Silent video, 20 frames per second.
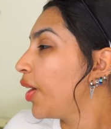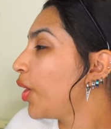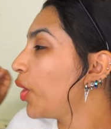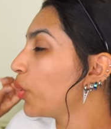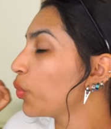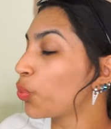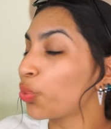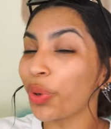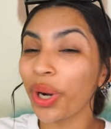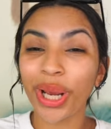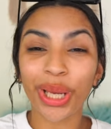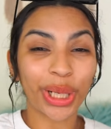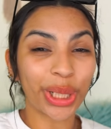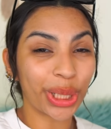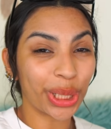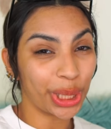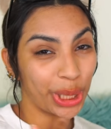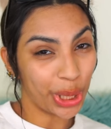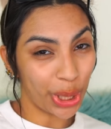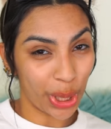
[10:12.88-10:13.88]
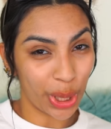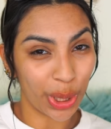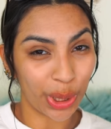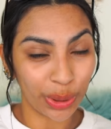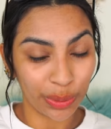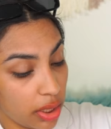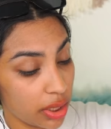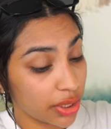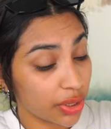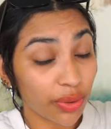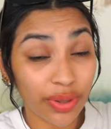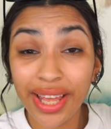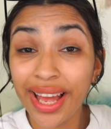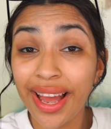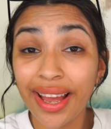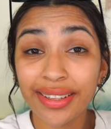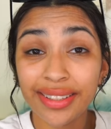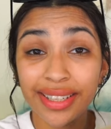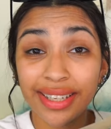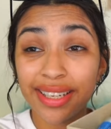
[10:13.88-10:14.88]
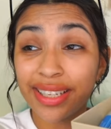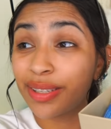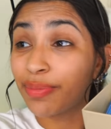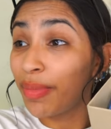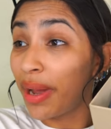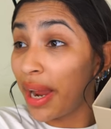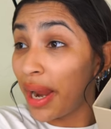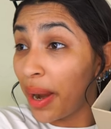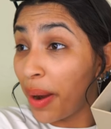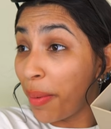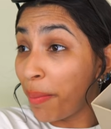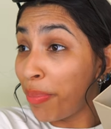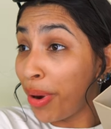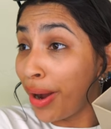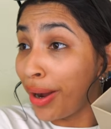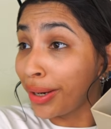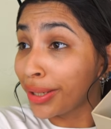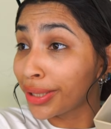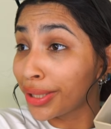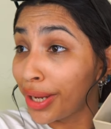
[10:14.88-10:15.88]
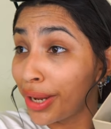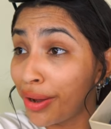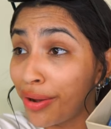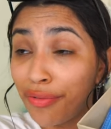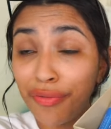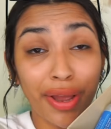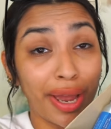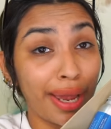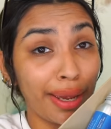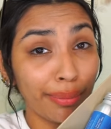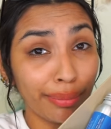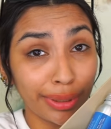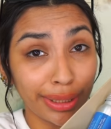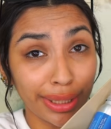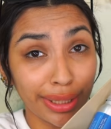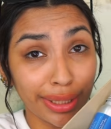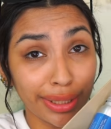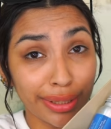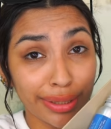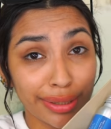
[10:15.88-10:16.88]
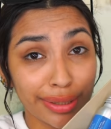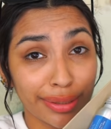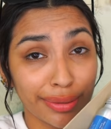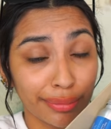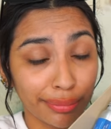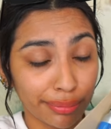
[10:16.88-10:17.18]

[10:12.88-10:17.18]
Alrighty, y'all. So that is my box of empties.